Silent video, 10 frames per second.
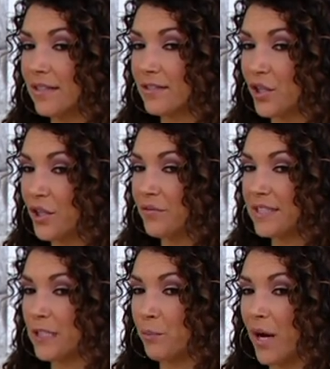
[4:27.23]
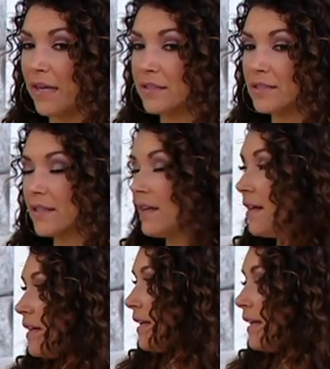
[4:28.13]
is our QVC price.
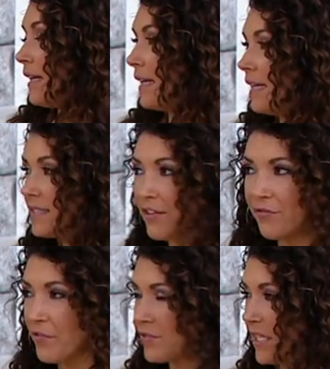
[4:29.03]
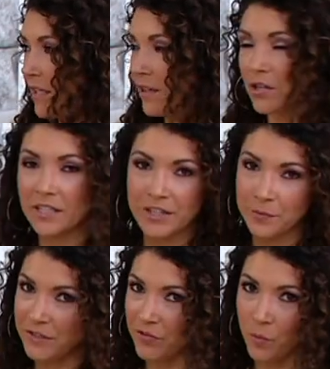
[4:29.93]
Easy
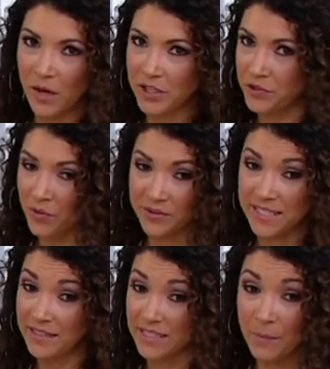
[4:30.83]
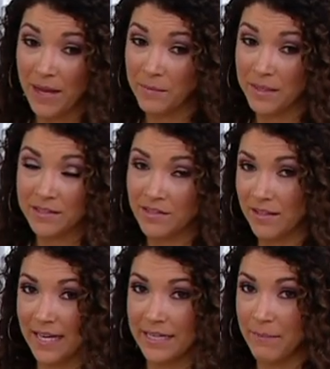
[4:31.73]
1533 if you want to do those easy payments
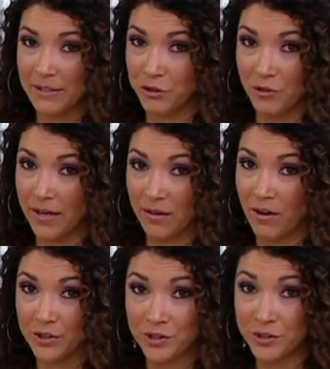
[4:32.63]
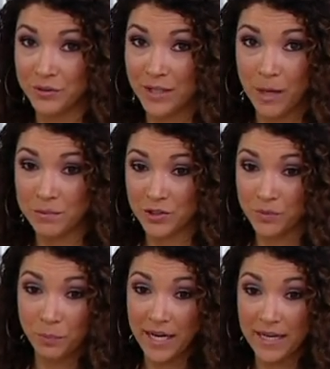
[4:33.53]
on any major credit card too. It helps
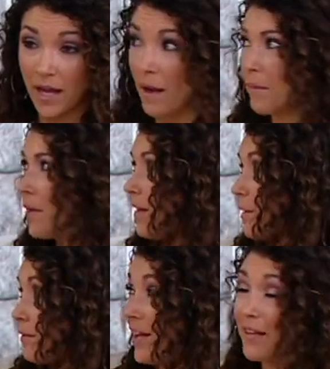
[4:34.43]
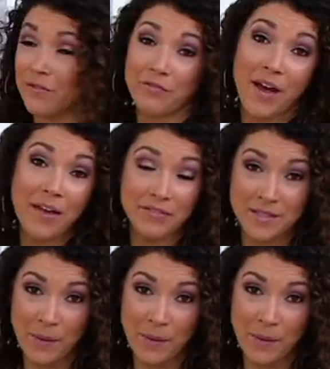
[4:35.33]
just break it up. We've got even five easy